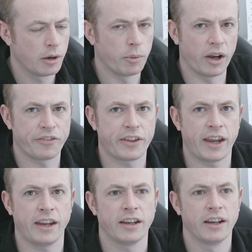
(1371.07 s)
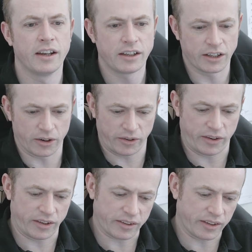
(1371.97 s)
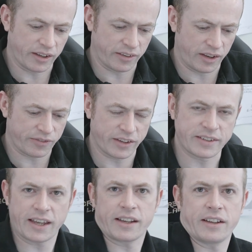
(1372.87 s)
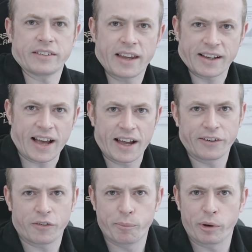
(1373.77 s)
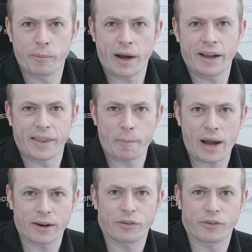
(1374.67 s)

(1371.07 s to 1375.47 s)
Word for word: But if they... You know, if they take take a hand off and put it behind their back,